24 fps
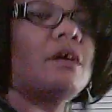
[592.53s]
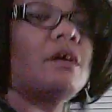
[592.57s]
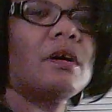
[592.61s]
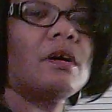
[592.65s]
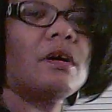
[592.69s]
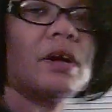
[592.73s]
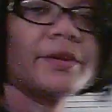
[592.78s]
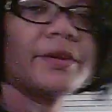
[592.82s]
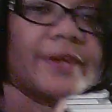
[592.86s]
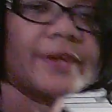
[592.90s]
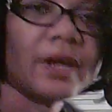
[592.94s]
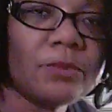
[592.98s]

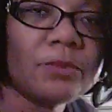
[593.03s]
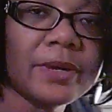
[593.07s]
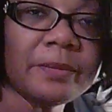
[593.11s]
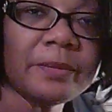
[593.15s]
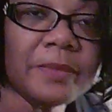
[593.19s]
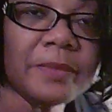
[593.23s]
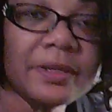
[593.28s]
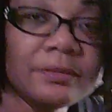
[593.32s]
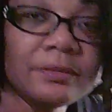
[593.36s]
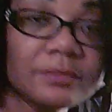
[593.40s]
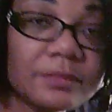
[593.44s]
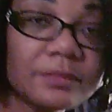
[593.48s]
Y'all with
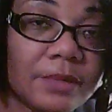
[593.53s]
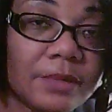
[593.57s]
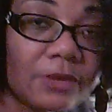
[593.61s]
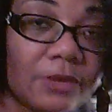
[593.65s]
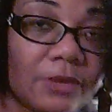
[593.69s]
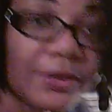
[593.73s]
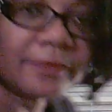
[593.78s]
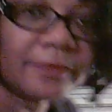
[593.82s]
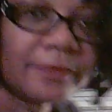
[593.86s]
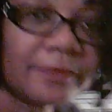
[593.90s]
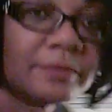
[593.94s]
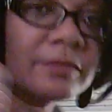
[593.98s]
me?
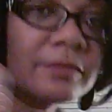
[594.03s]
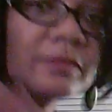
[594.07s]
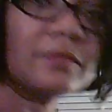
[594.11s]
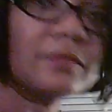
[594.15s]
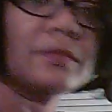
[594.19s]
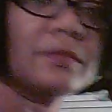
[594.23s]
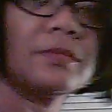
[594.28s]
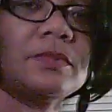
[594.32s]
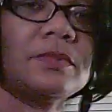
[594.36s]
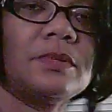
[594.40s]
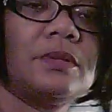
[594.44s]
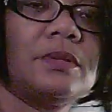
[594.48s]
Okay.
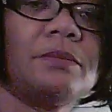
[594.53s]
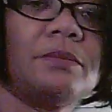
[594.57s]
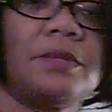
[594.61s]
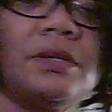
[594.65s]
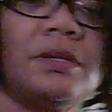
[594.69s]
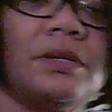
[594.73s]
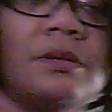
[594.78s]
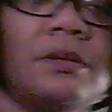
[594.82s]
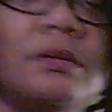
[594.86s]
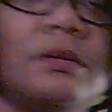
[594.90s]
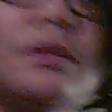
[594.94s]
Let me